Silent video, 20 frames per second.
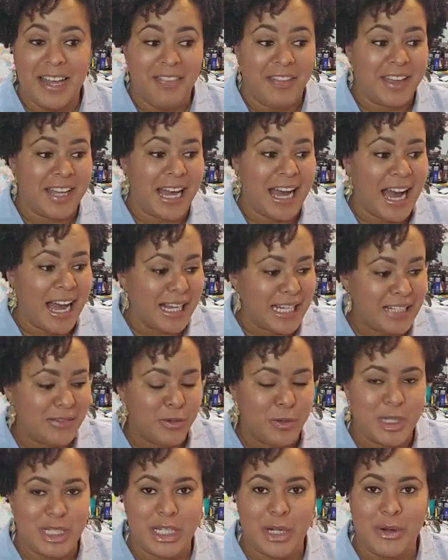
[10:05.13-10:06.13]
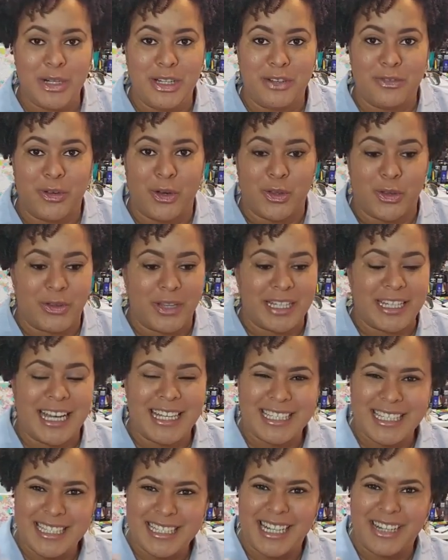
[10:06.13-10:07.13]
Like, I don't even want to go any further. Like, I
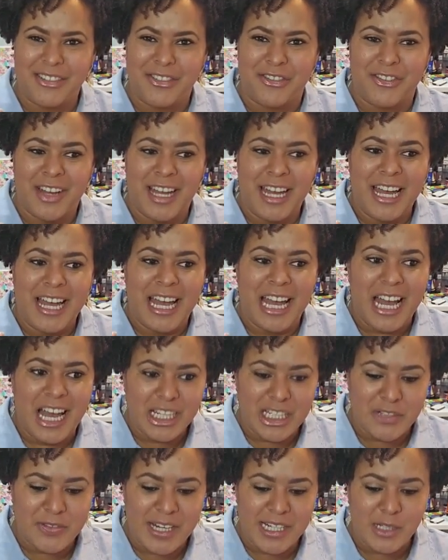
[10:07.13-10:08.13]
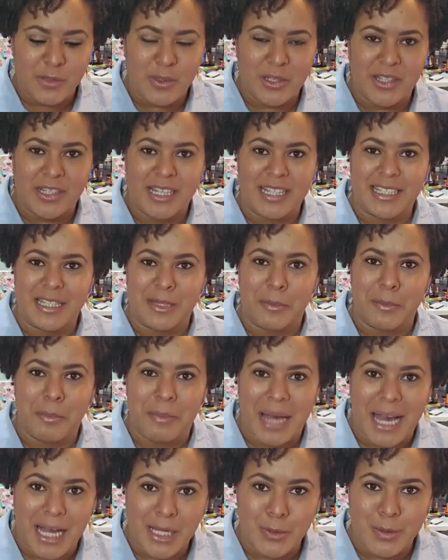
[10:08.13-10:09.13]
get kind of aggravated with it. I get
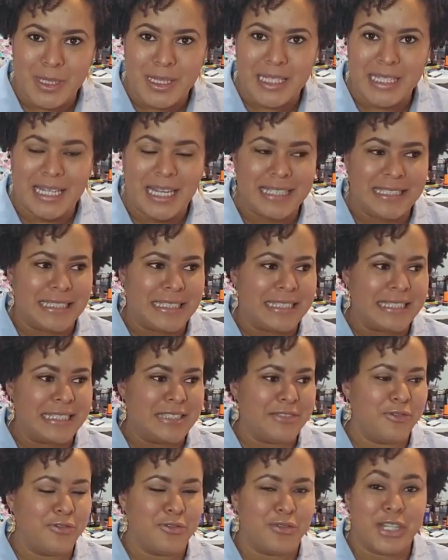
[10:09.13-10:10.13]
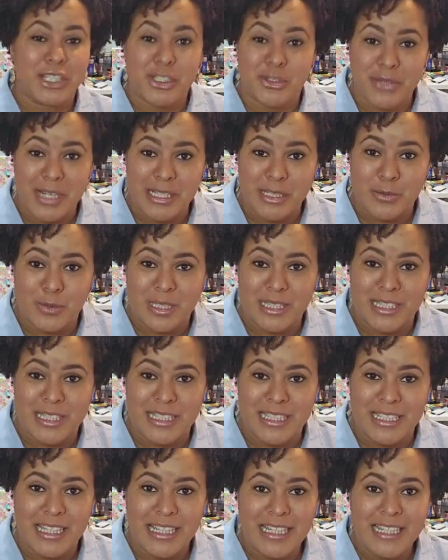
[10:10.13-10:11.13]
mad with it. I get frustrated with
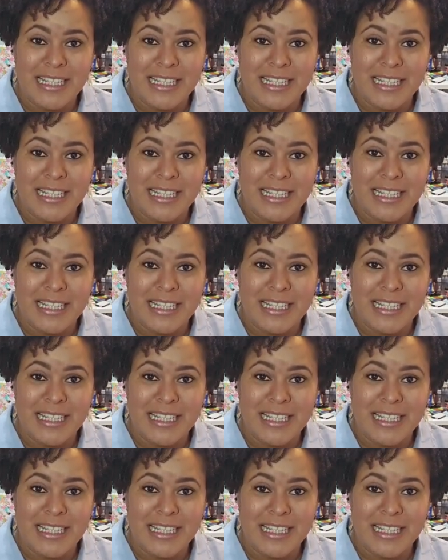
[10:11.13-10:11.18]
it.